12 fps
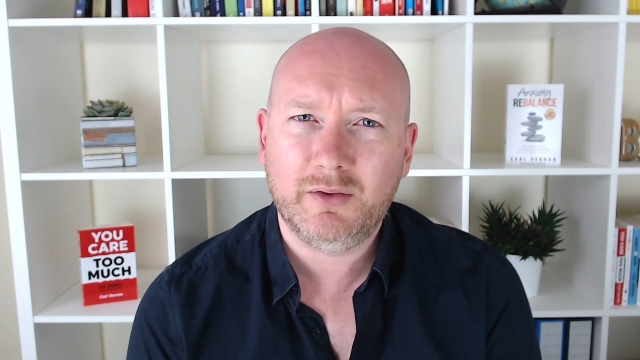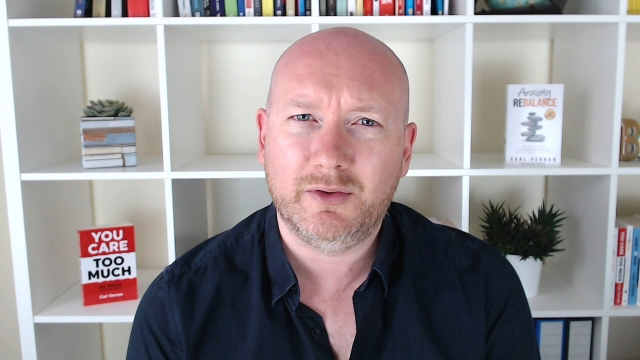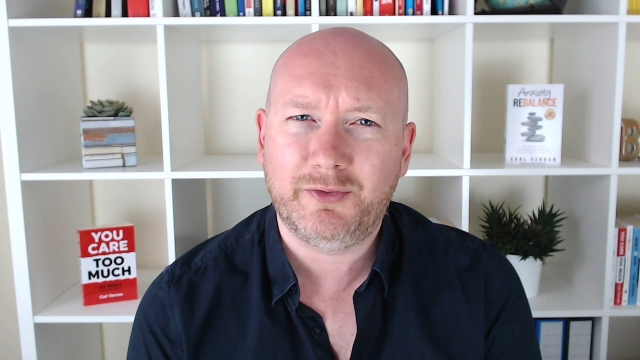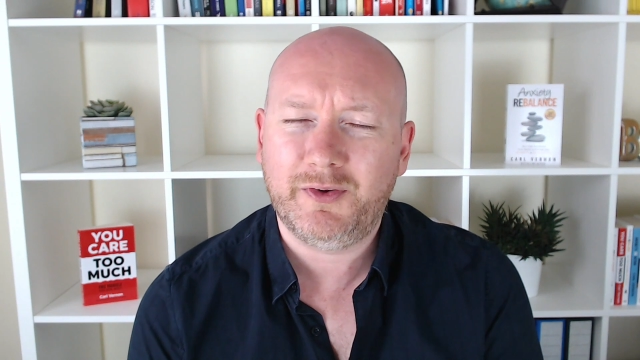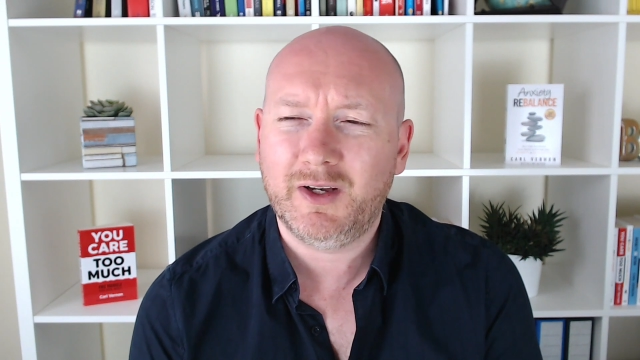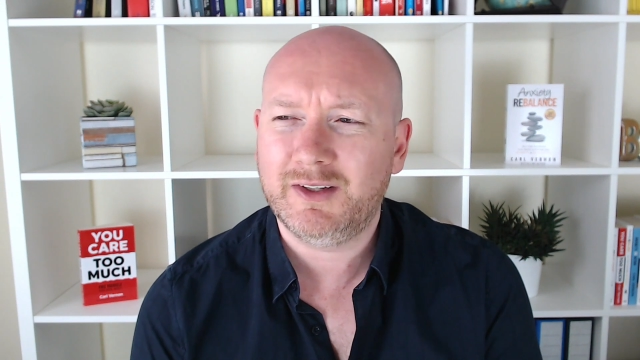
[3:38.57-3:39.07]
The
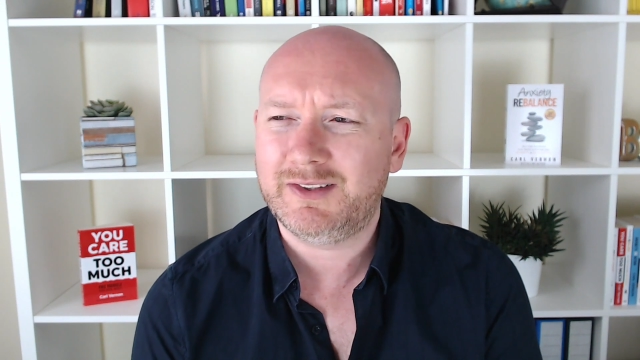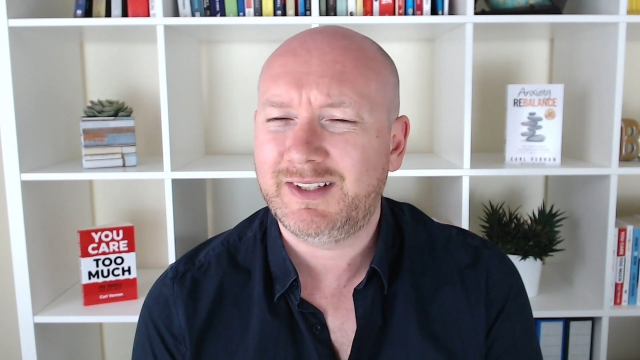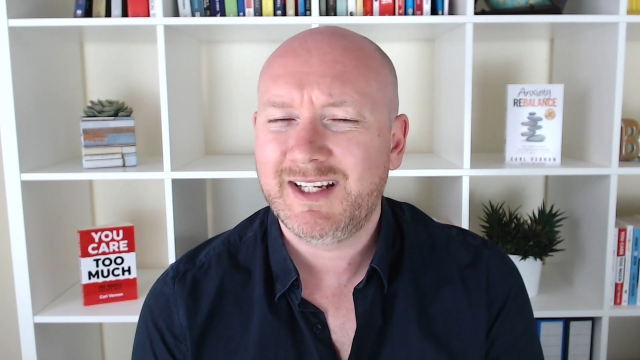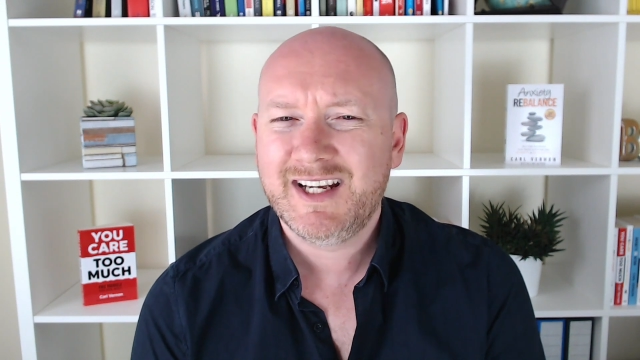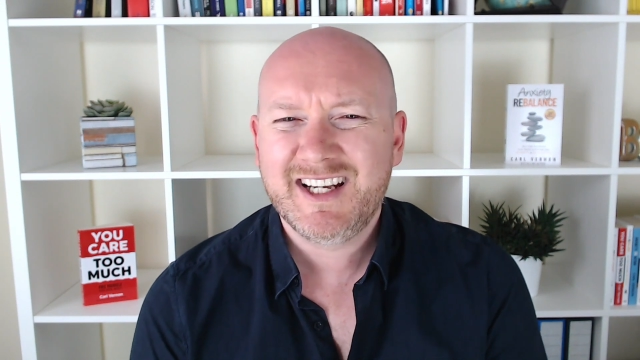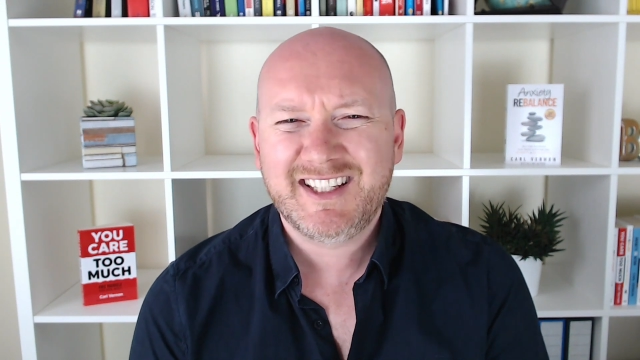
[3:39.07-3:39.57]
first
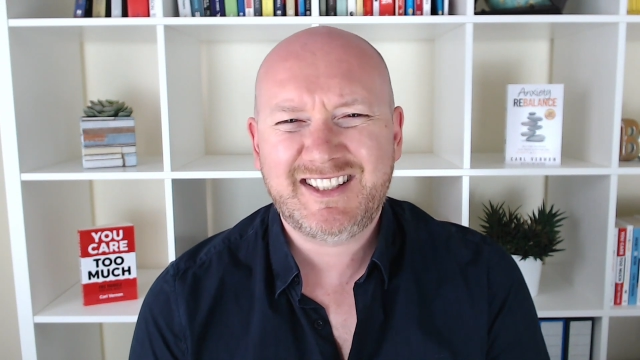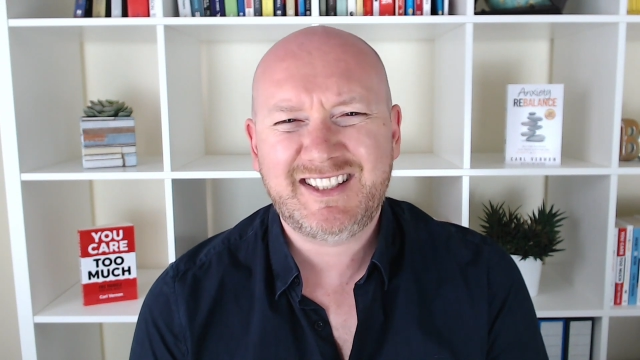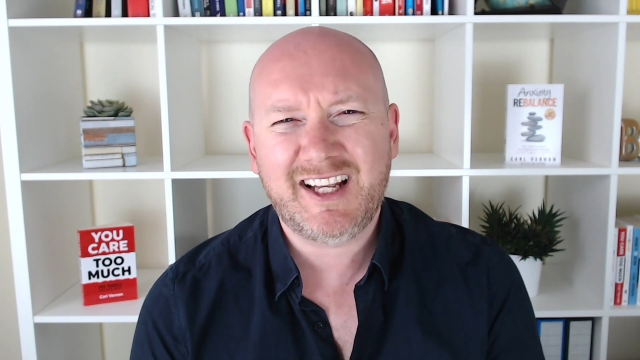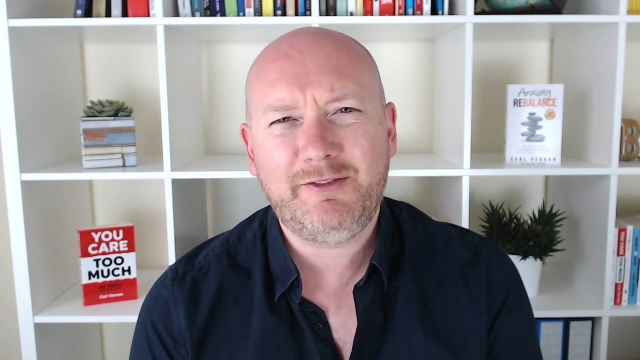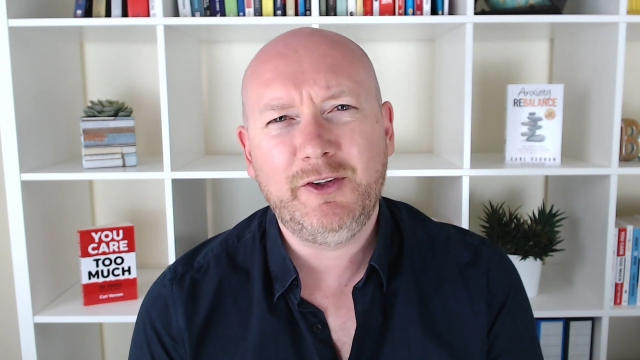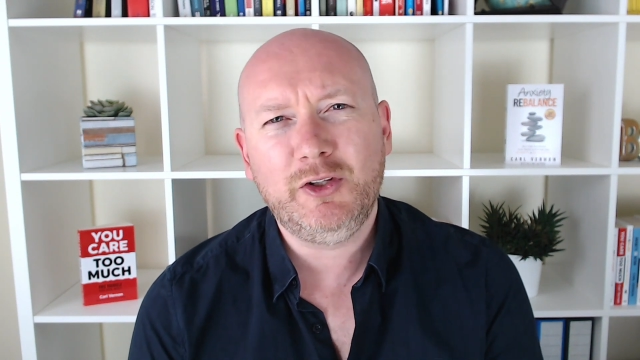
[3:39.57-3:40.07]

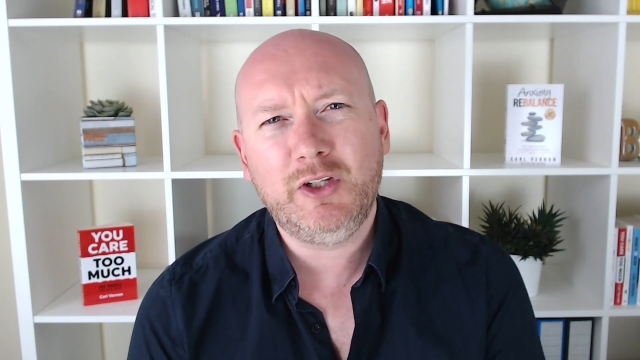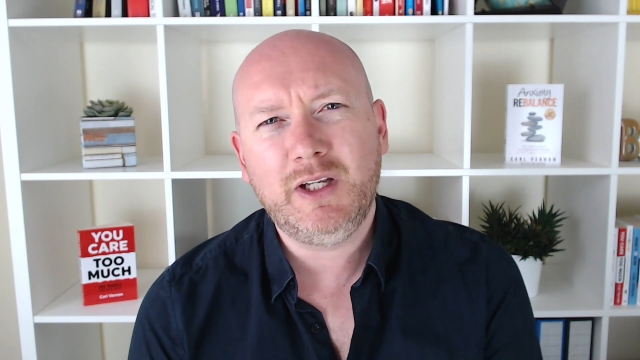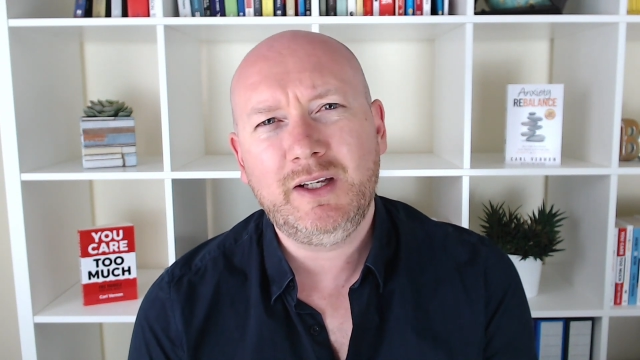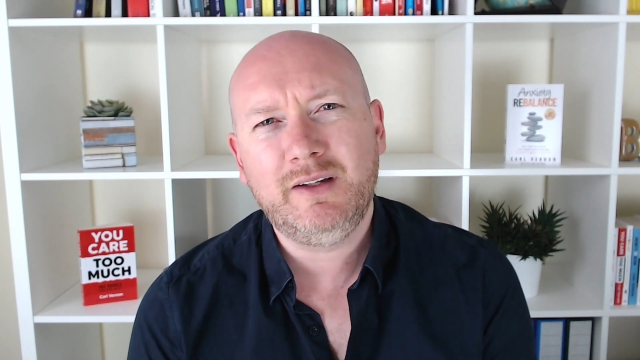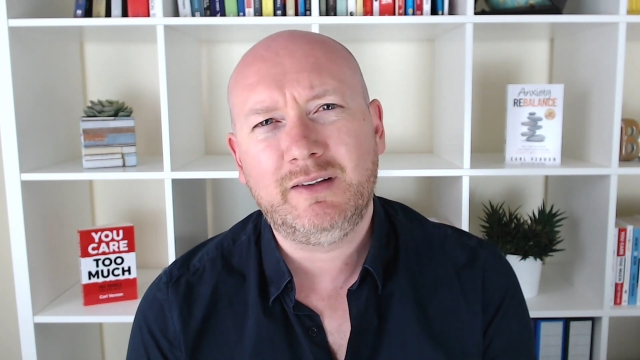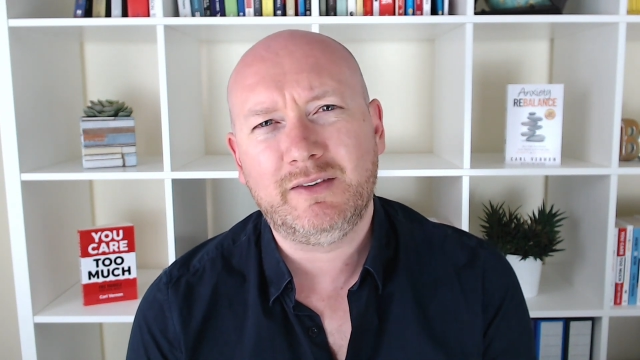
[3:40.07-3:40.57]
7
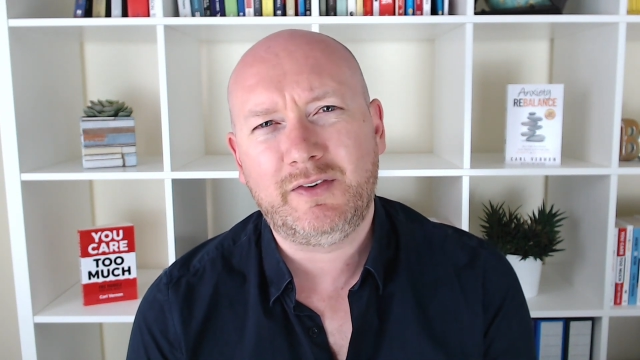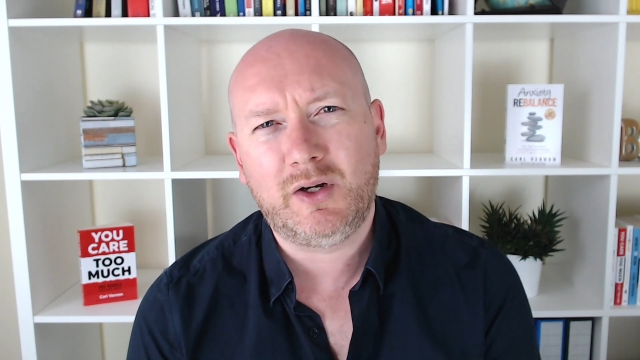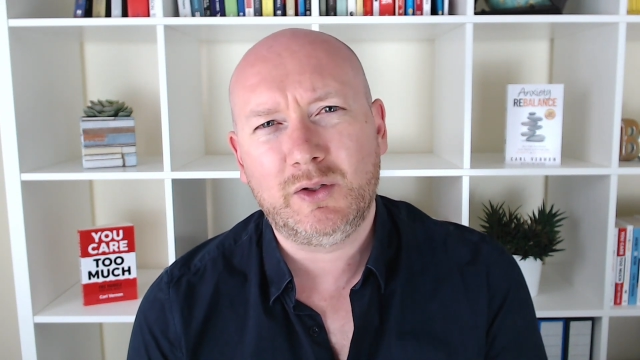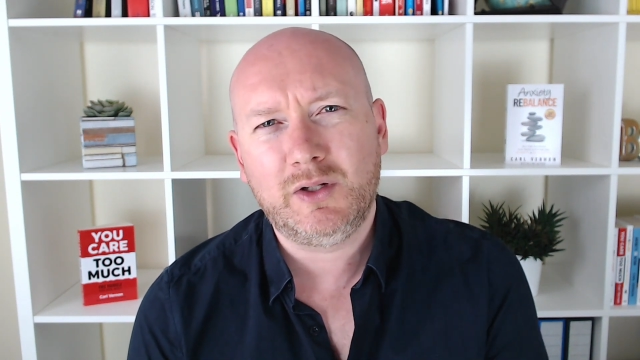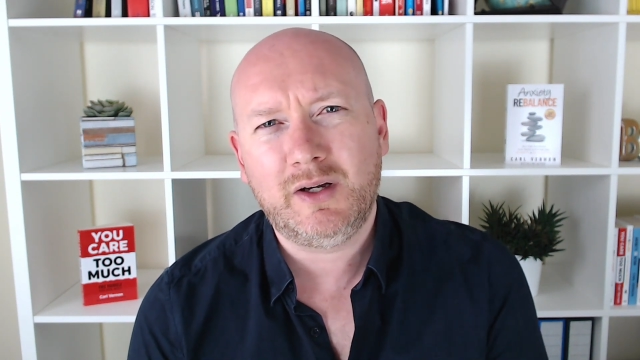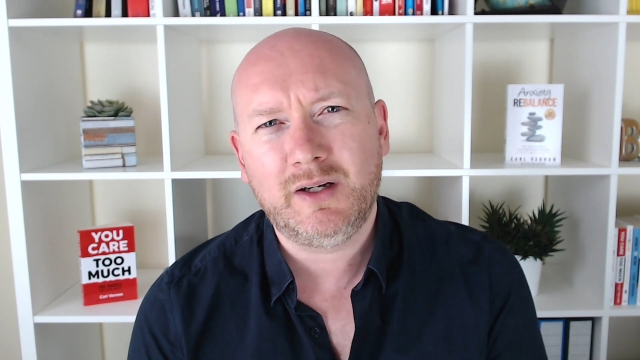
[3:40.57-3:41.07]
years of
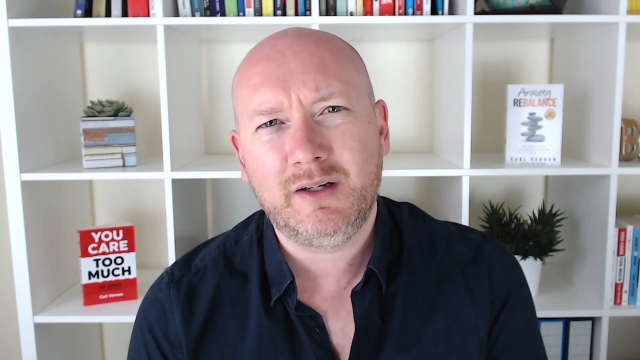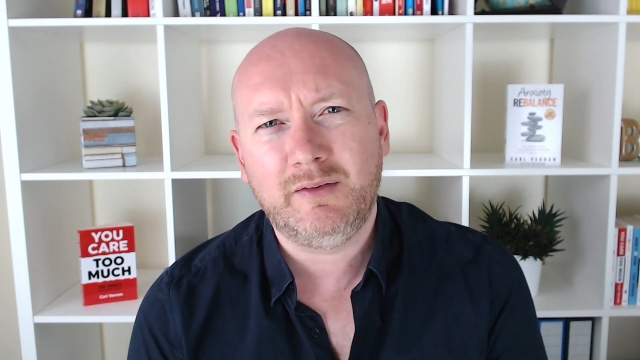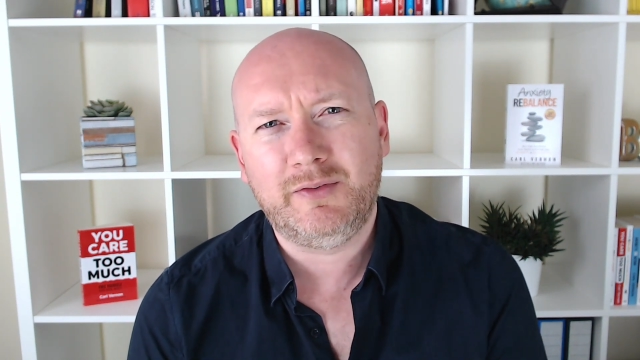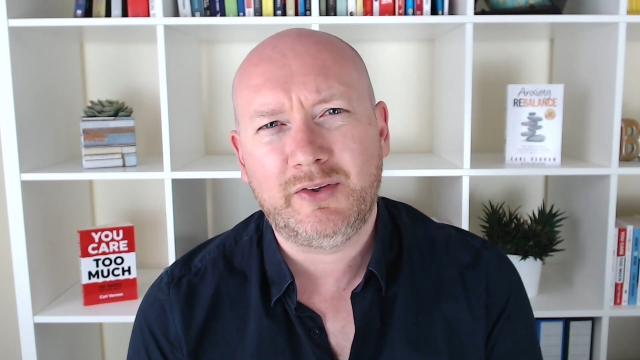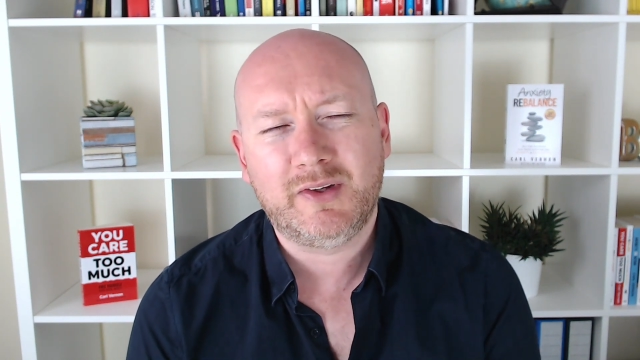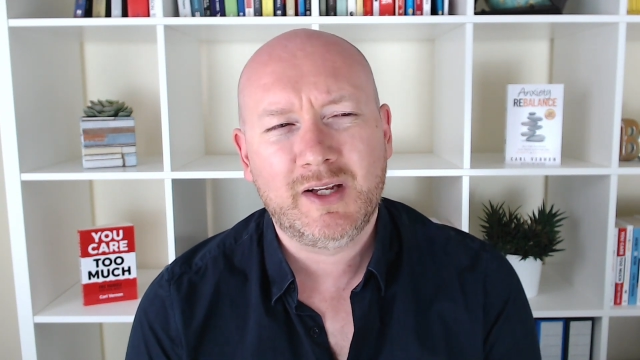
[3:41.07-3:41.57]
our
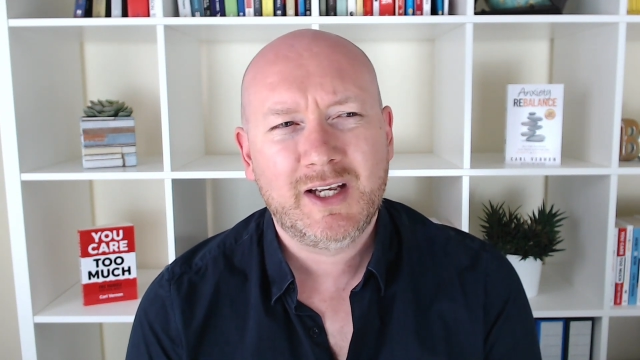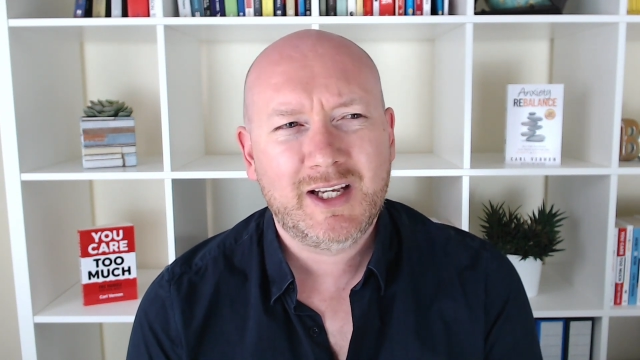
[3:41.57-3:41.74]
lives